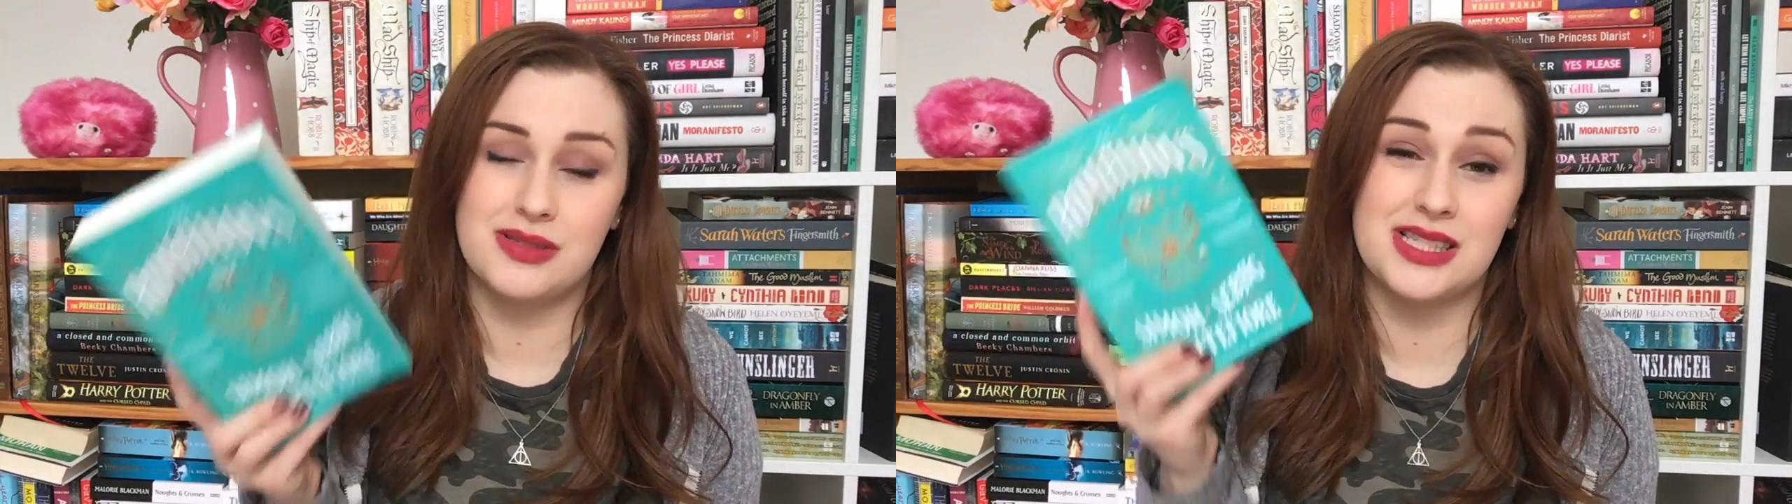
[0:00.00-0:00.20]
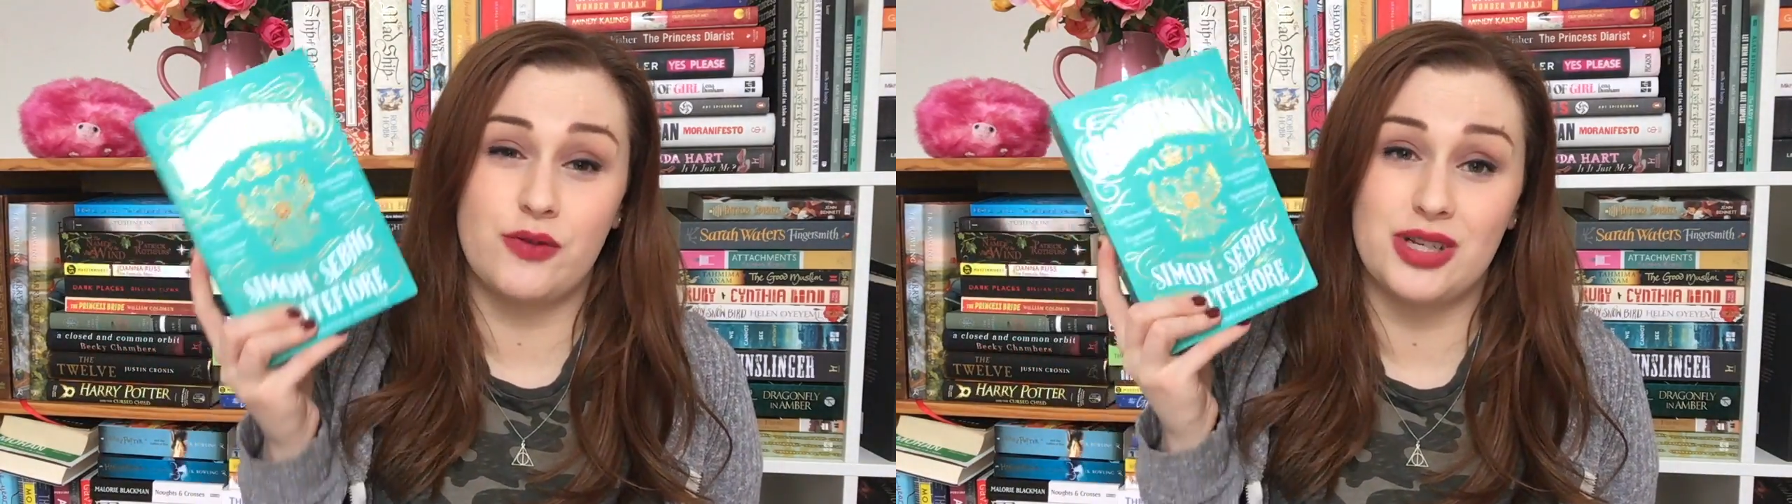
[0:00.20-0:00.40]

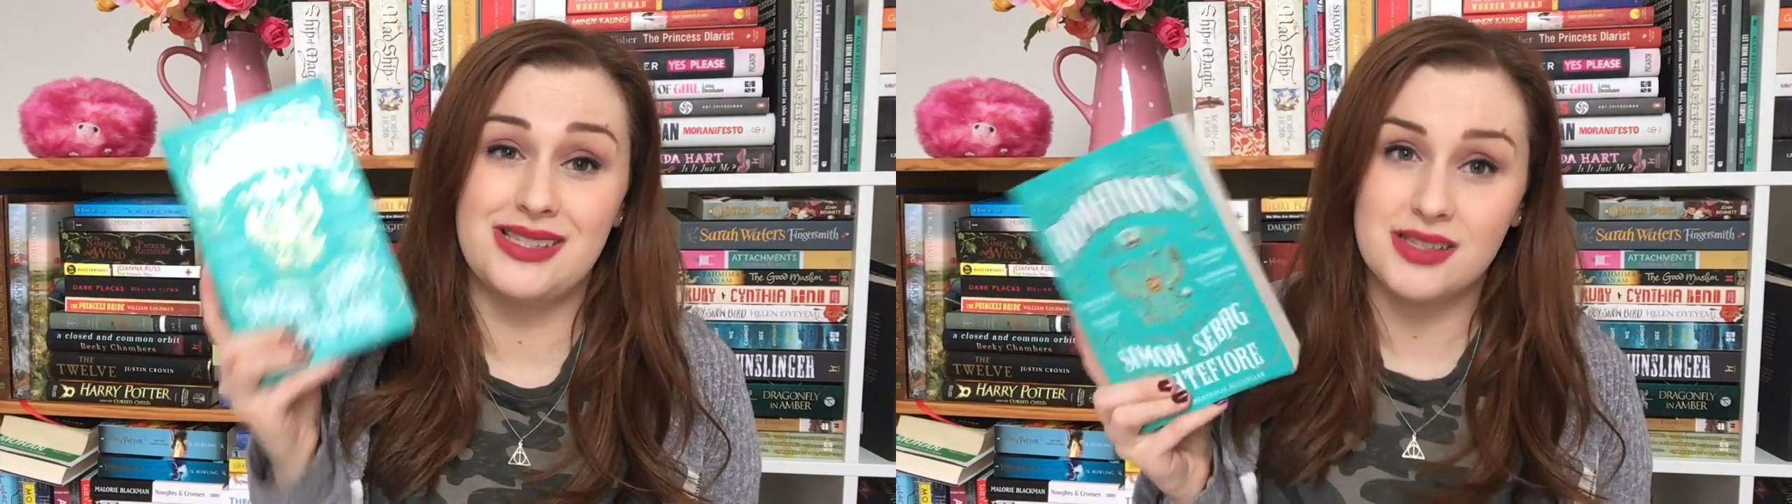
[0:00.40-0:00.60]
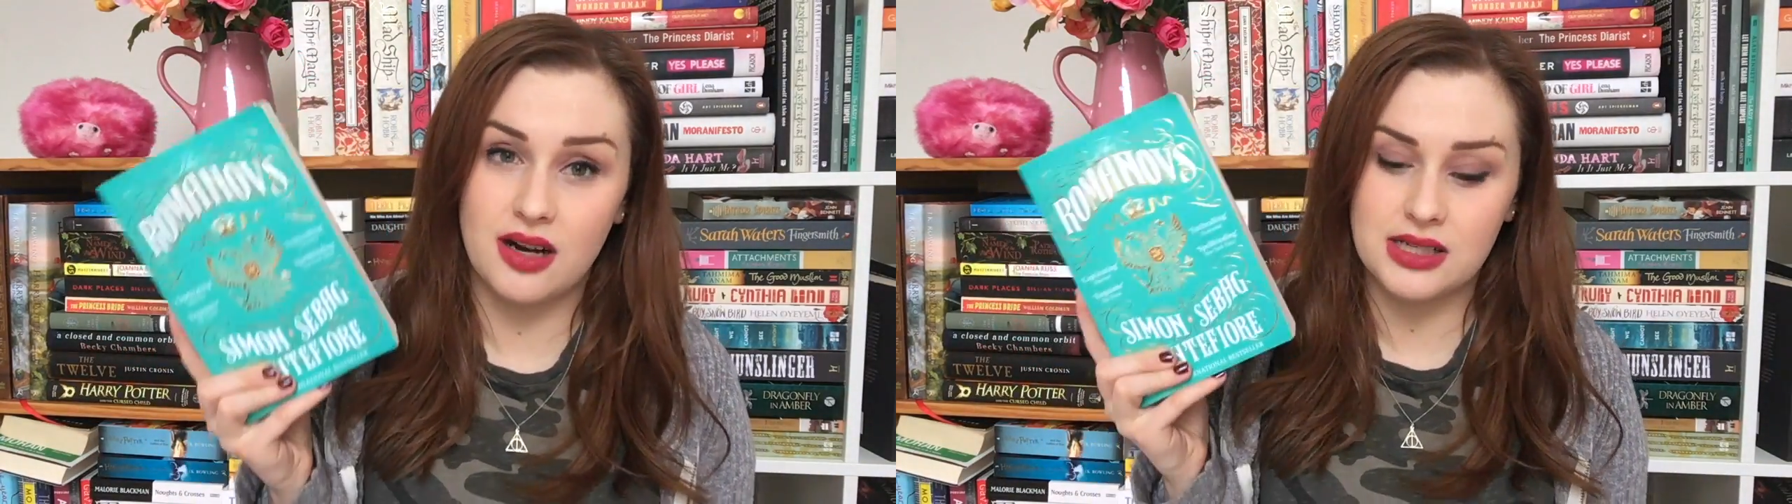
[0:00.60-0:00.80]
because I've already
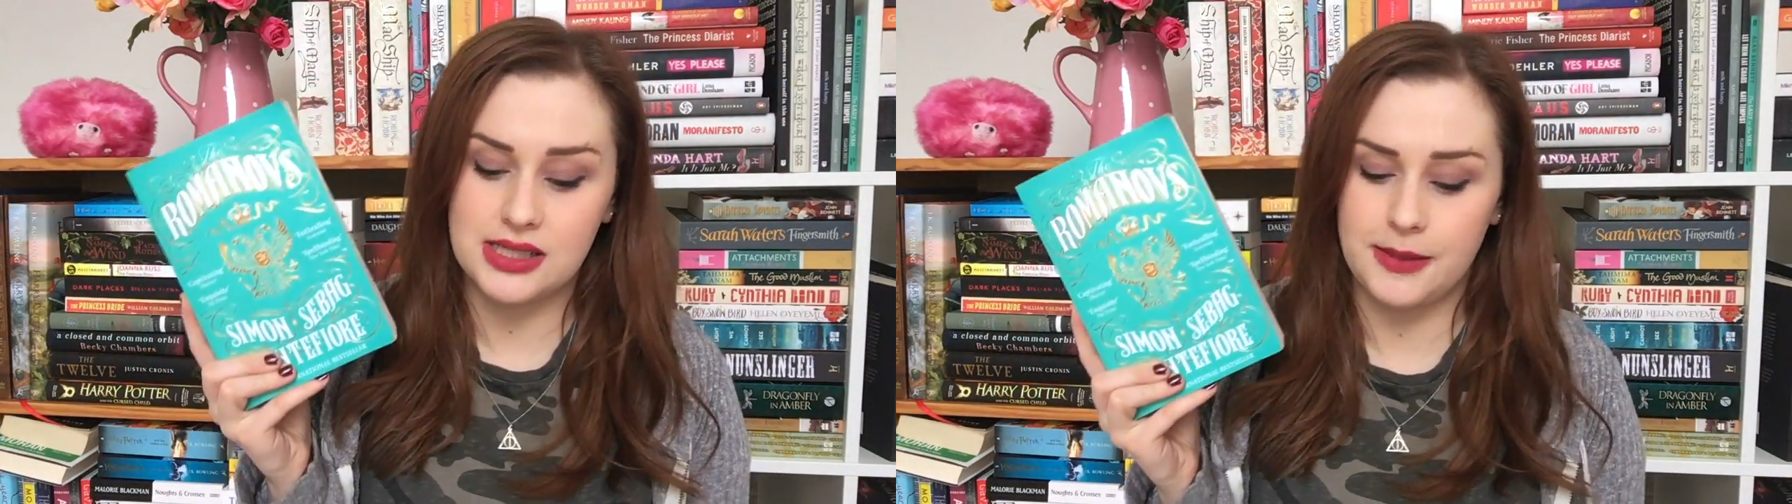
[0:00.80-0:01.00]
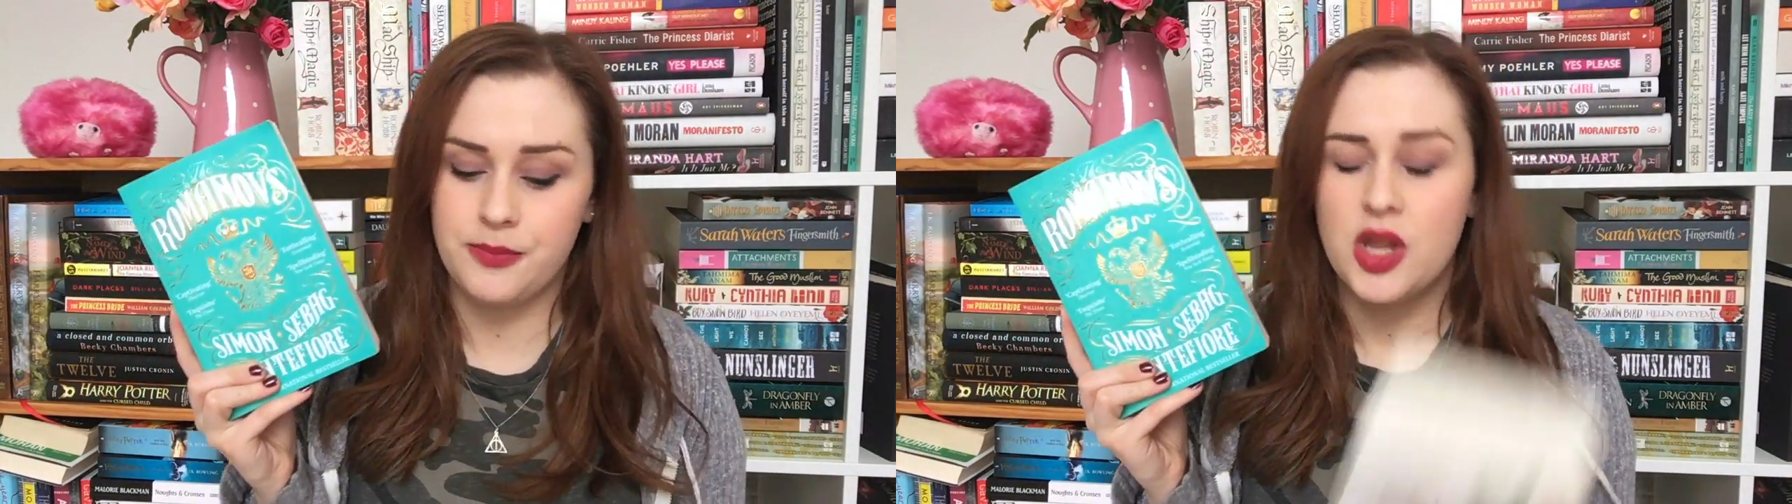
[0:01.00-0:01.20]
started it.